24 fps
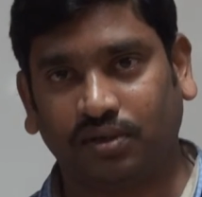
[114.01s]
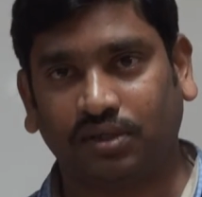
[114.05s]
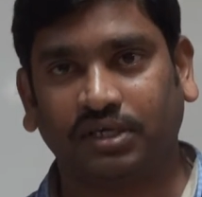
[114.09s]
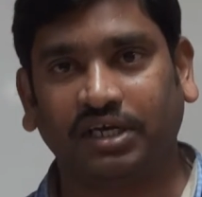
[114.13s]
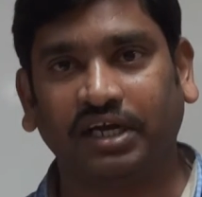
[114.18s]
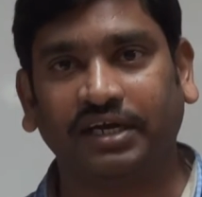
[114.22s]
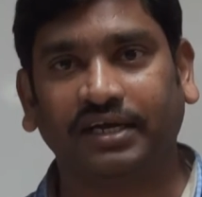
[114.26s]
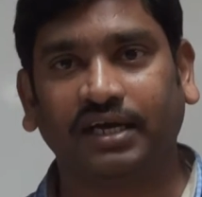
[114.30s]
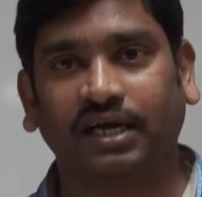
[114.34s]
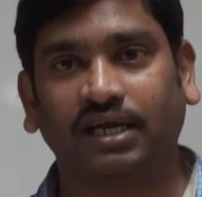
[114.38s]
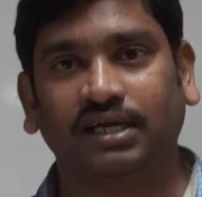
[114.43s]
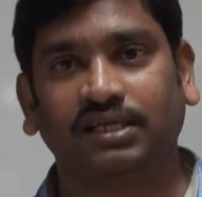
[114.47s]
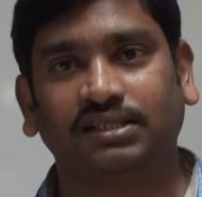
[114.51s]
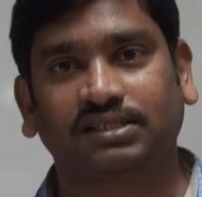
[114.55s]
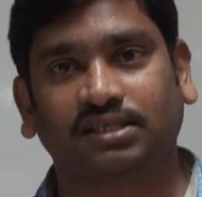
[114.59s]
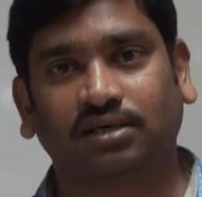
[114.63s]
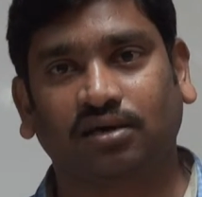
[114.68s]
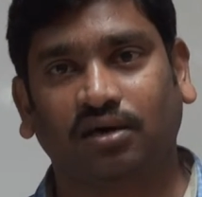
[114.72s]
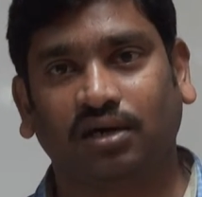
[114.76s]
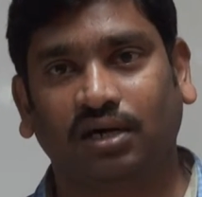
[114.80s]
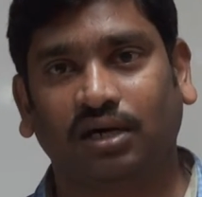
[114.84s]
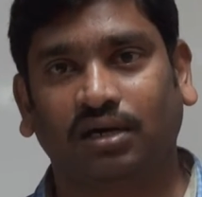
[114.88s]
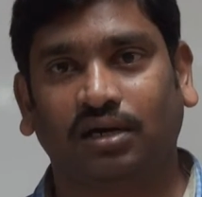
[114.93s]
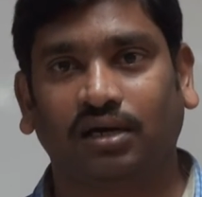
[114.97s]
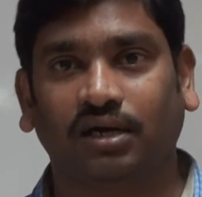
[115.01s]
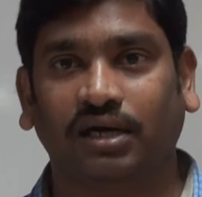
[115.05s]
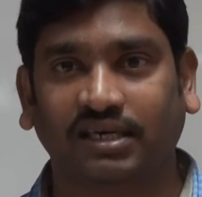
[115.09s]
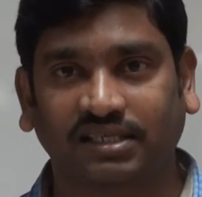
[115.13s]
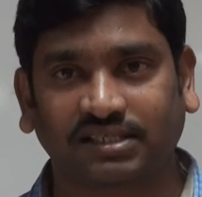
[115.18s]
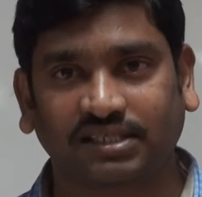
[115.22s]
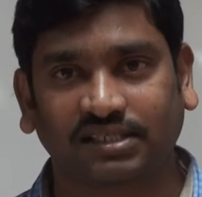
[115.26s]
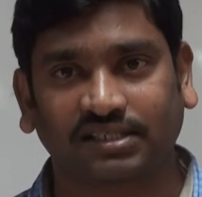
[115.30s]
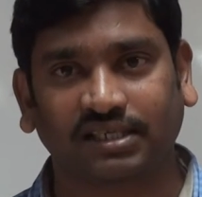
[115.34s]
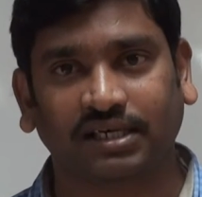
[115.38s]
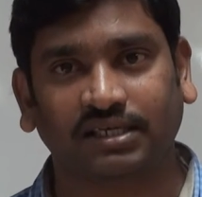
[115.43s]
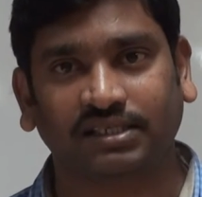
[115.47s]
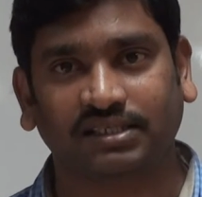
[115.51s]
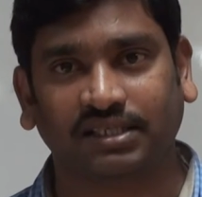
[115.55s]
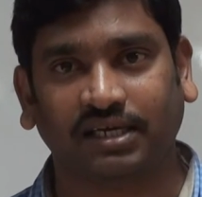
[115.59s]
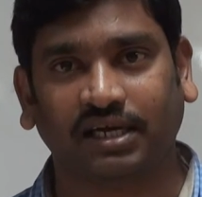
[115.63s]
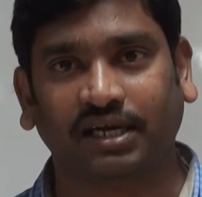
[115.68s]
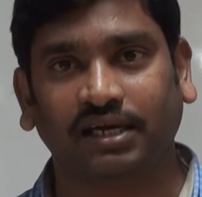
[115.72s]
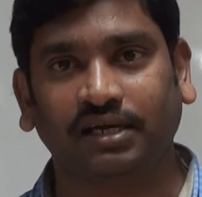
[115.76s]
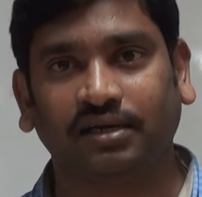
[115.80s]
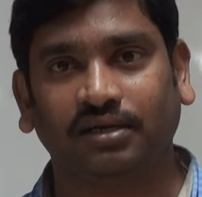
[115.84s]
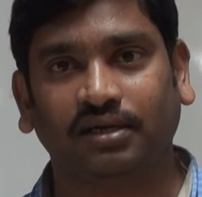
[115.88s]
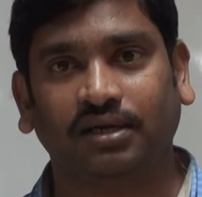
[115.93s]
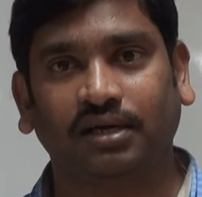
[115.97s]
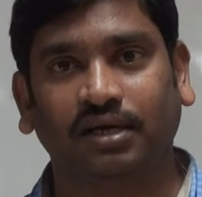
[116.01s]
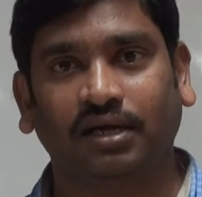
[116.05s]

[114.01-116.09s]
theta is called adjacent side,